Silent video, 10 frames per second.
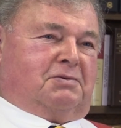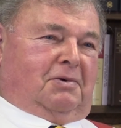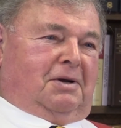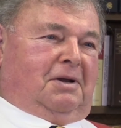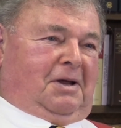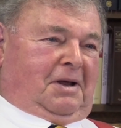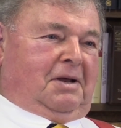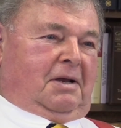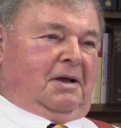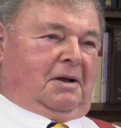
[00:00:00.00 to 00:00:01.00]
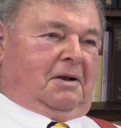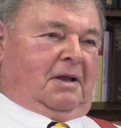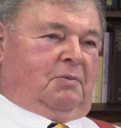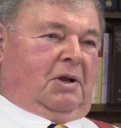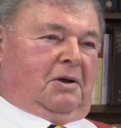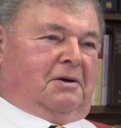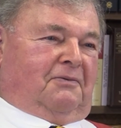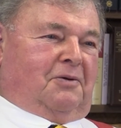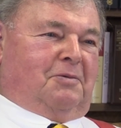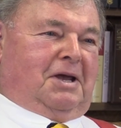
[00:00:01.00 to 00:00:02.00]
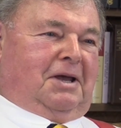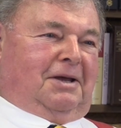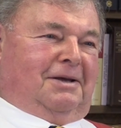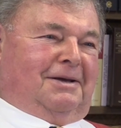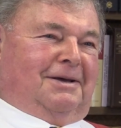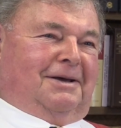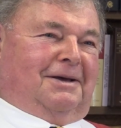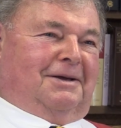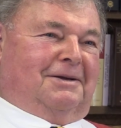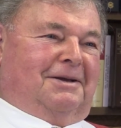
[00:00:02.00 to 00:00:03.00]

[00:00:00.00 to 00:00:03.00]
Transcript: one, uh, they'd be looking for me. Uh, oh,